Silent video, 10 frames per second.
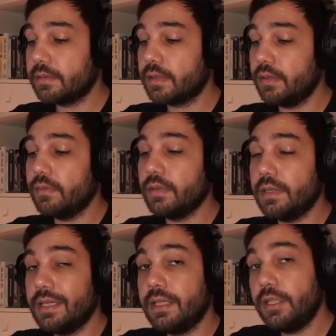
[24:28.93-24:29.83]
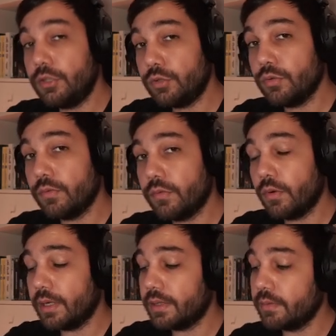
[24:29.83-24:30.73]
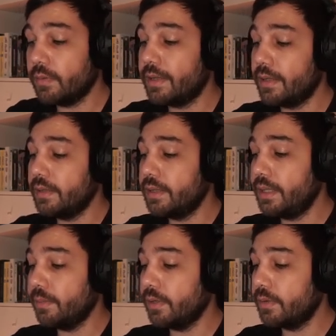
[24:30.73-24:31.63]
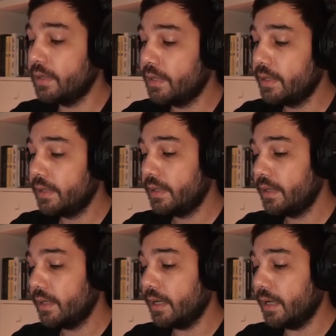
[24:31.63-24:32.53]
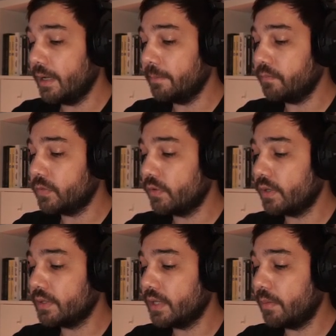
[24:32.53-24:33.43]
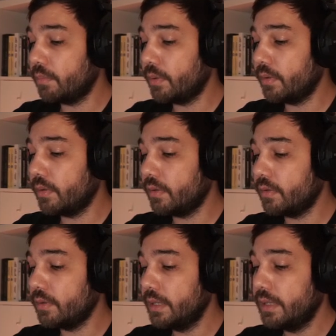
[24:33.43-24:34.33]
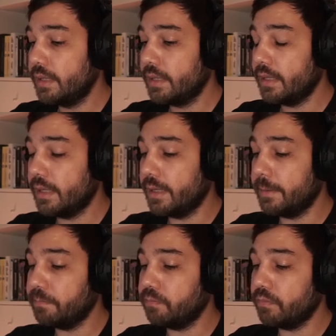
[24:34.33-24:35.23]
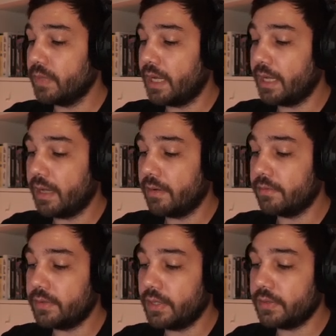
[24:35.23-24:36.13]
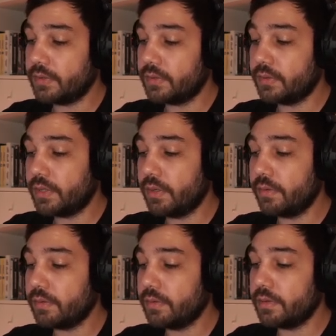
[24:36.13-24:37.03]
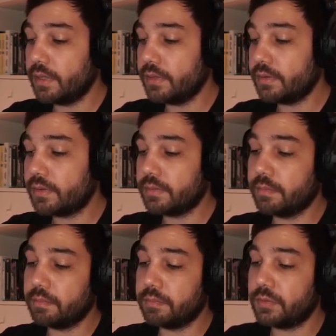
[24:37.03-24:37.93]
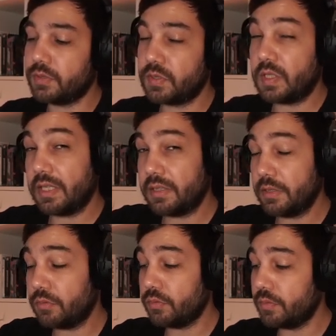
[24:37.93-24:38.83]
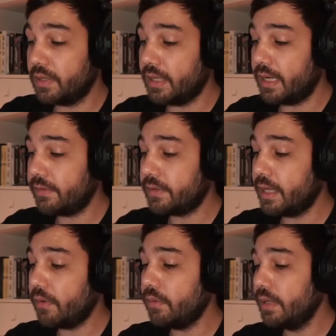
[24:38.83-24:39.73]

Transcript: kind of an issue for it within Teable. So for example, I have this steering wheel that's slightly to the left now.